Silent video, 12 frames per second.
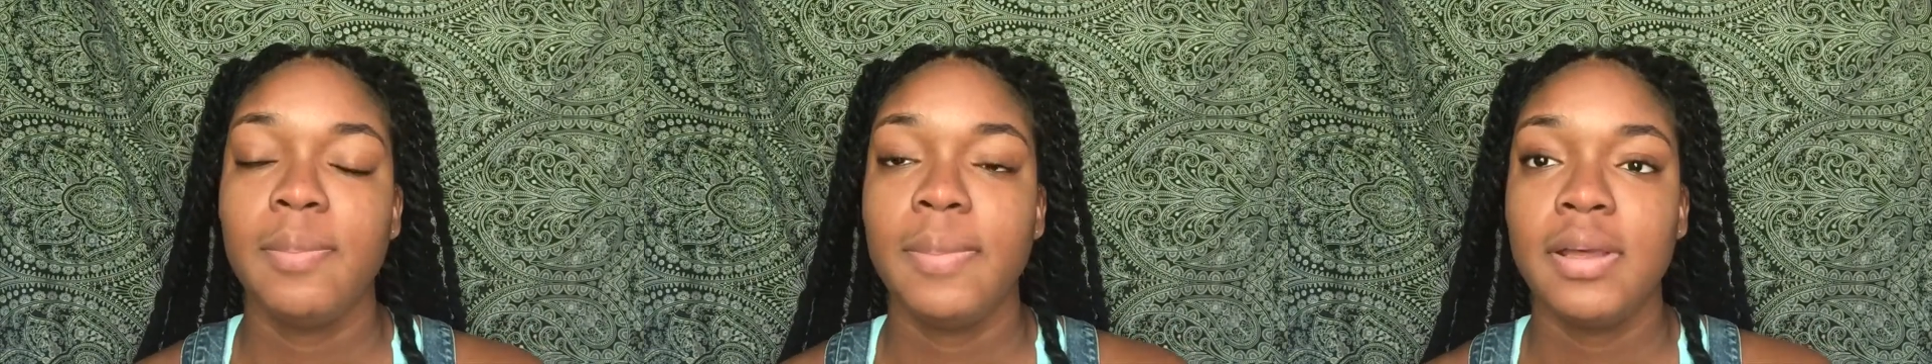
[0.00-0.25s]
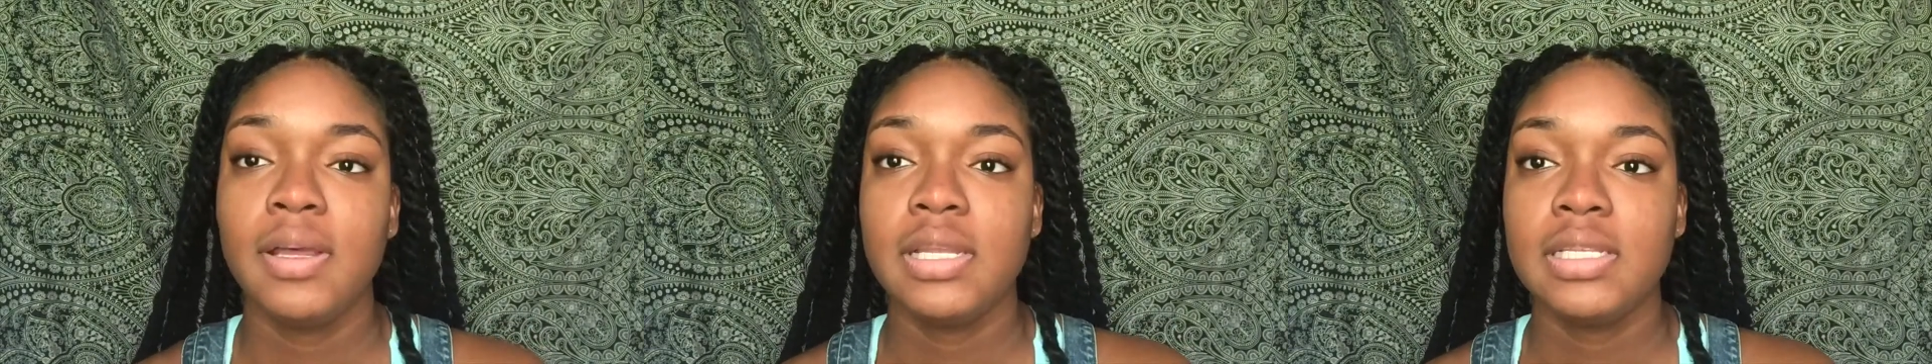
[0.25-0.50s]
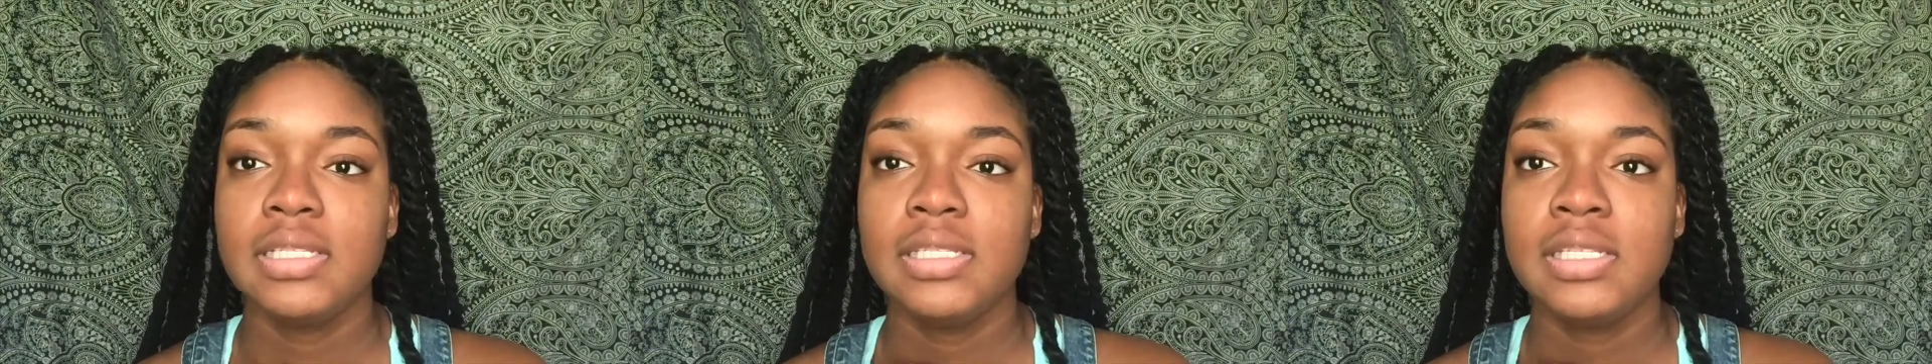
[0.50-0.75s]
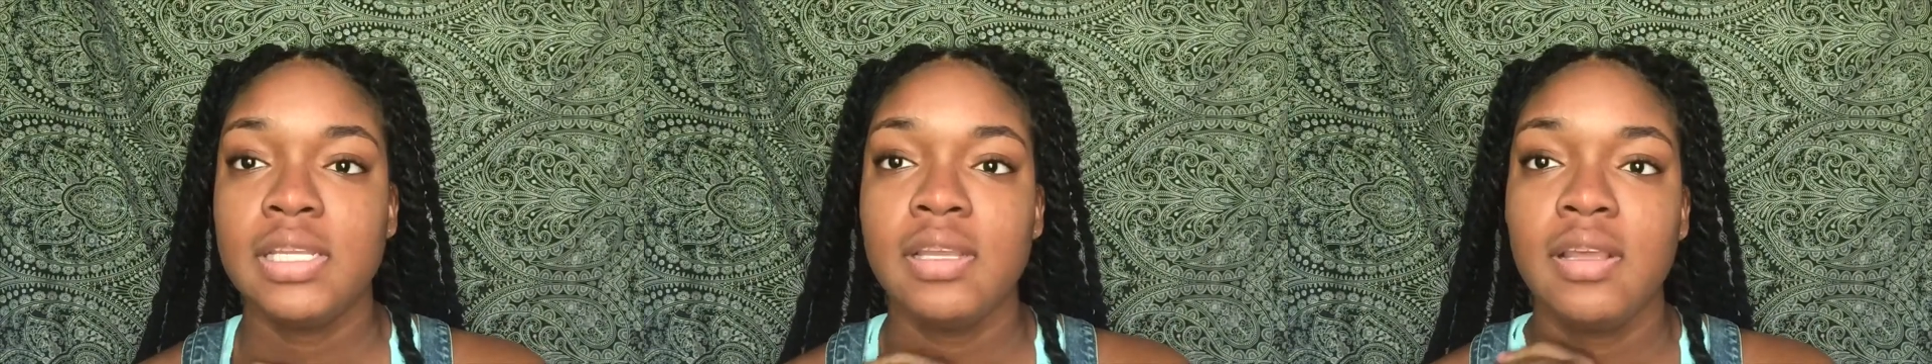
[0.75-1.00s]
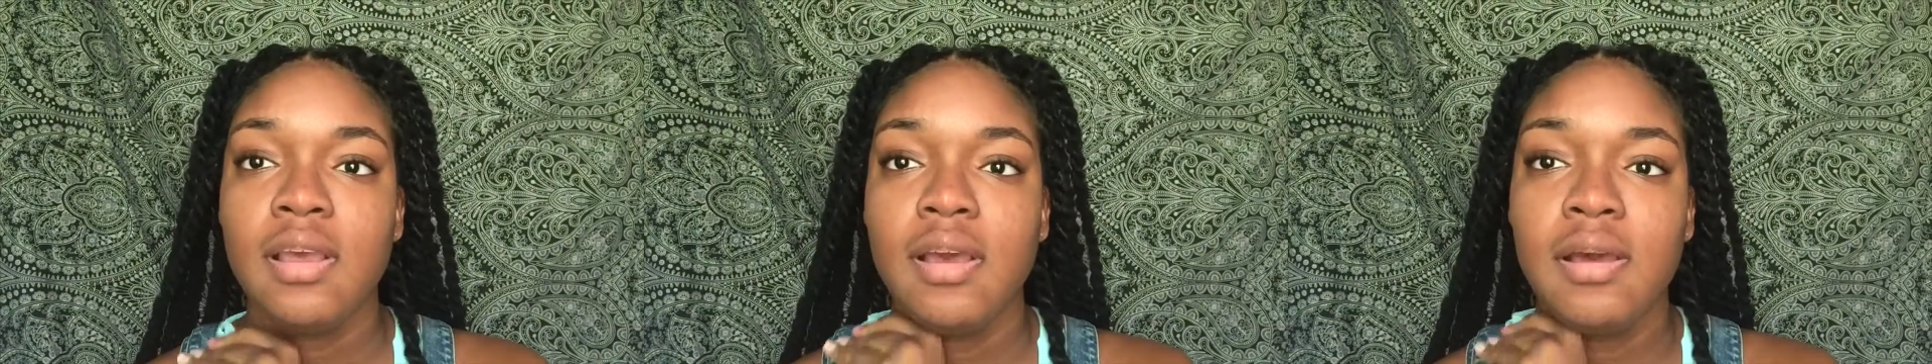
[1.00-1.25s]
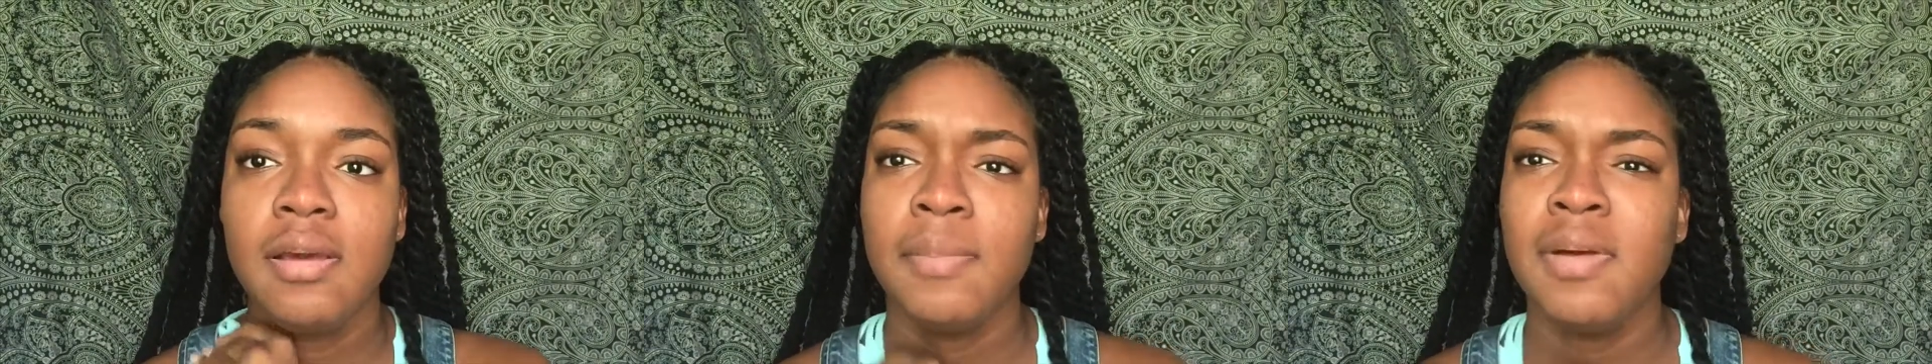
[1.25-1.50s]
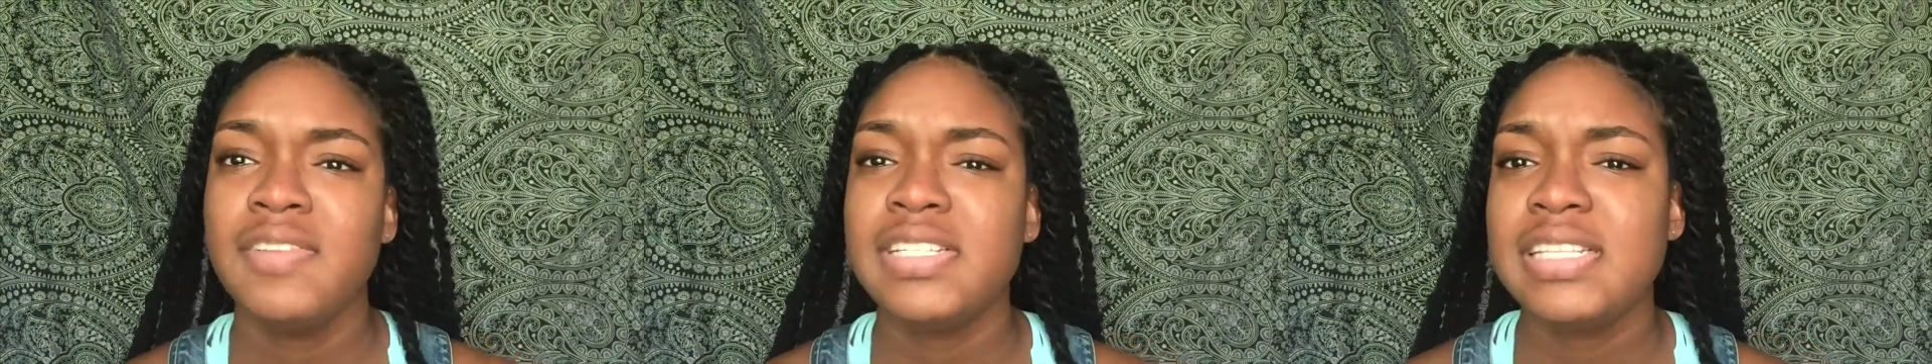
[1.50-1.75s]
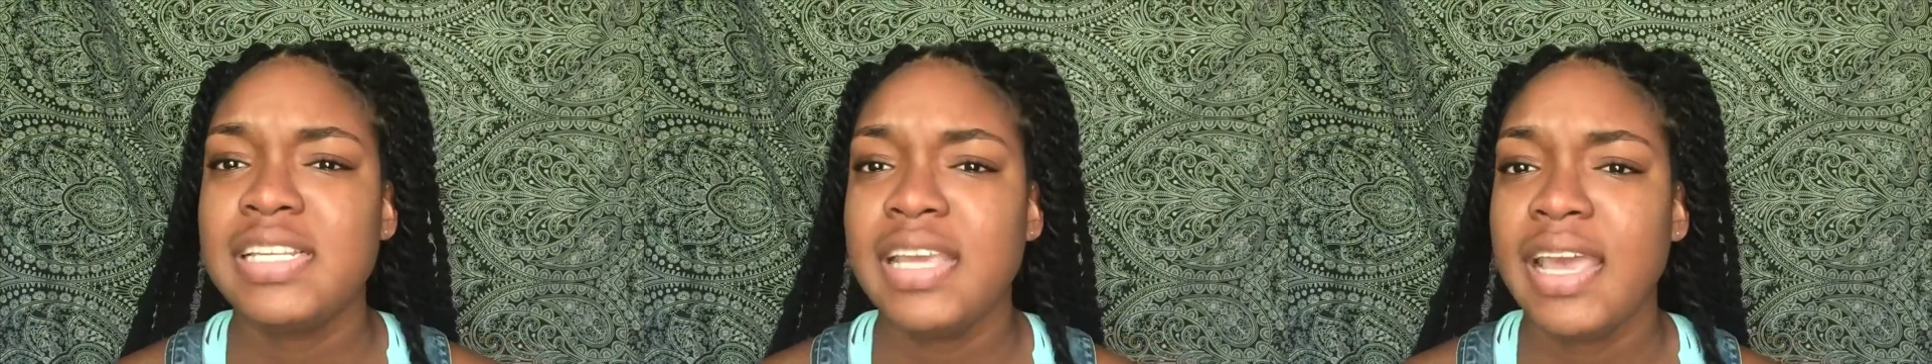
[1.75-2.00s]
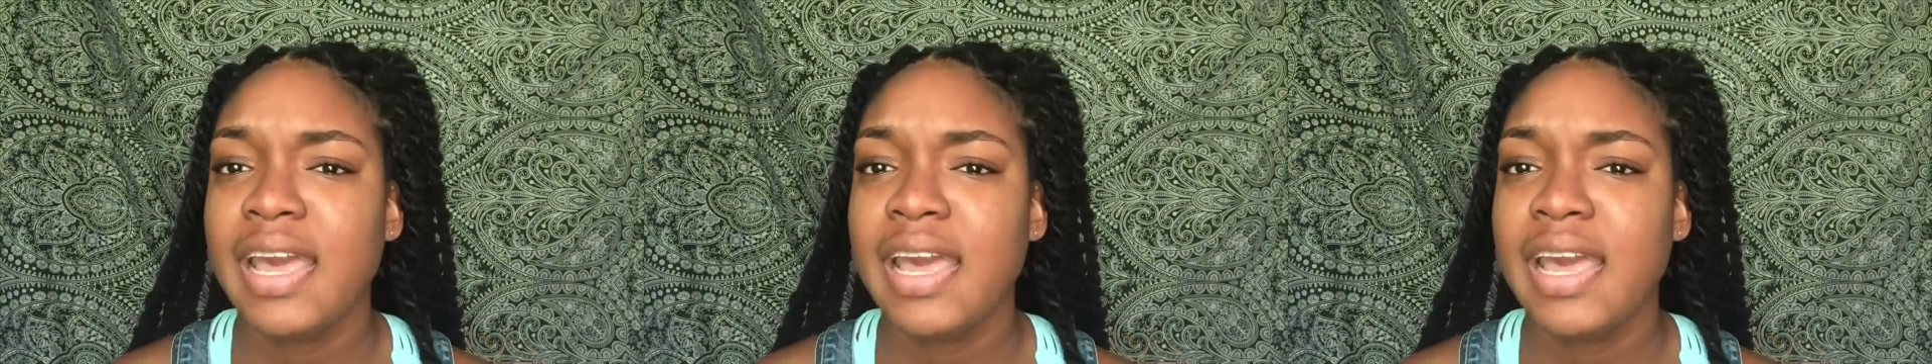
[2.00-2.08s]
But obviously